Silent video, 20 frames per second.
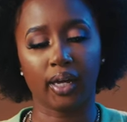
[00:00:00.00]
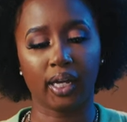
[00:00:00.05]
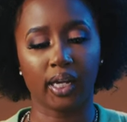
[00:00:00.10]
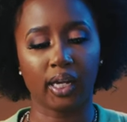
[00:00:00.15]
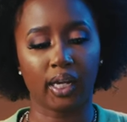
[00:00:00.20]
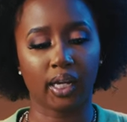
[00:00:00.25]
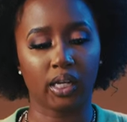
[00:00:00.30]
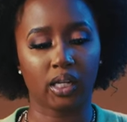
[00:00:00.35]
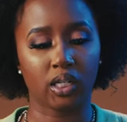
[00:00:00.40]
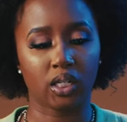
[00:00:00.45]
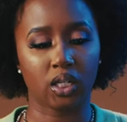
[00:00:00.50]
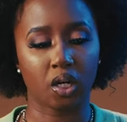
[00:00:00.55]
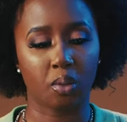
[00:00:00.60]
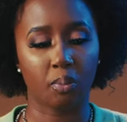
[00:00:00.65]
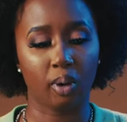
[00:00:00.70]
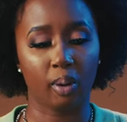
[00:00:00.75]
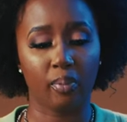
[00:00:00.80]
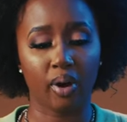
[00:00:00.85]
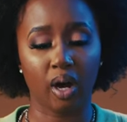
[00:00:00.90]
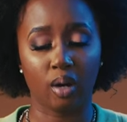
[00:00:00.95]
and
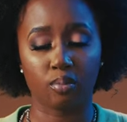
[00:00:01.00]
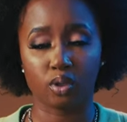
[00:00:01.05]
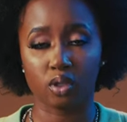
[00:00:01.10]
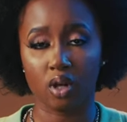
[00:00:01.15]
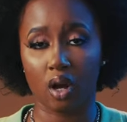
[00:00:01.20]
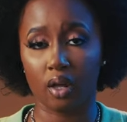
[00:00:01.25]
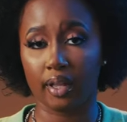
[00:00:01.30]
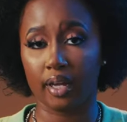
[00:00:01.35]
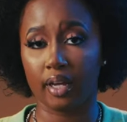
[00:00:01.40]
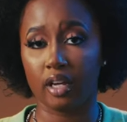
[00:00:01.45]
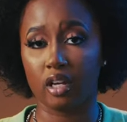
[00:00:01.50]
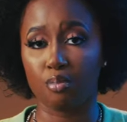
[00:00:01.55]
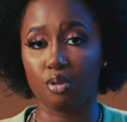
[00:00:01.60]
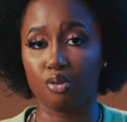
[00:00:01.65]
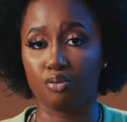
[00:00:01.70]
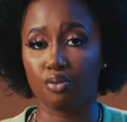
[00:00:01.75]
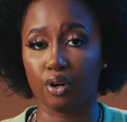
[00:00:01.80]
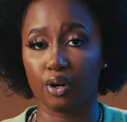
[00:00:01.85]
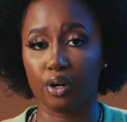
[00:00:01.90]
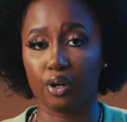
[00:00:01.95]
um, my mom saw that in
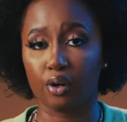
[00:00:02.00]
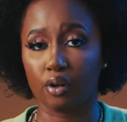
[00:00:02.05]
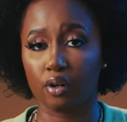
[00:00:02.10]
me very